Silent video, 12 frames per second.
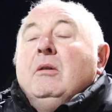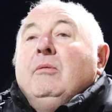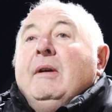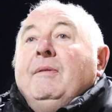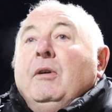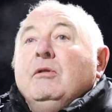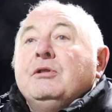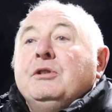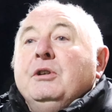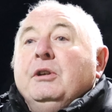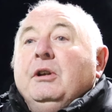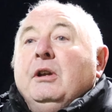We've
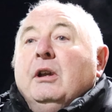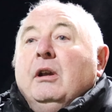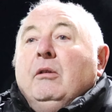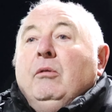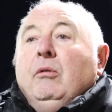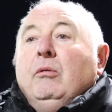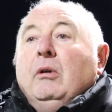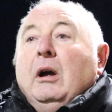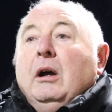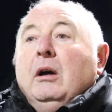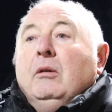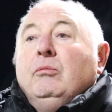hosted
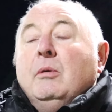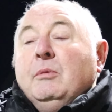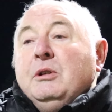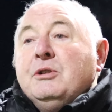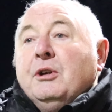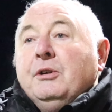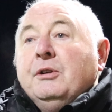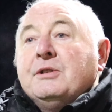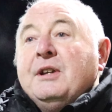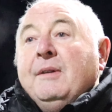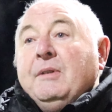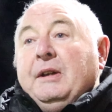women's
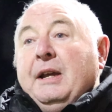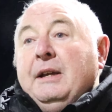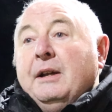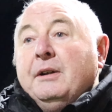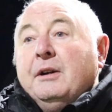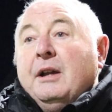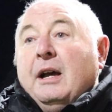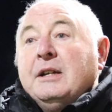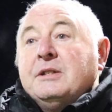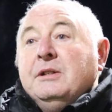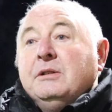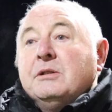under-17
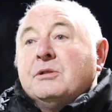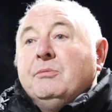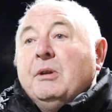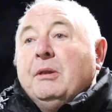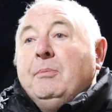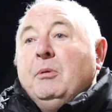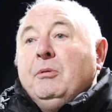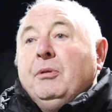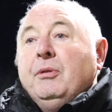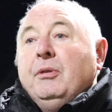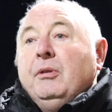internationals with both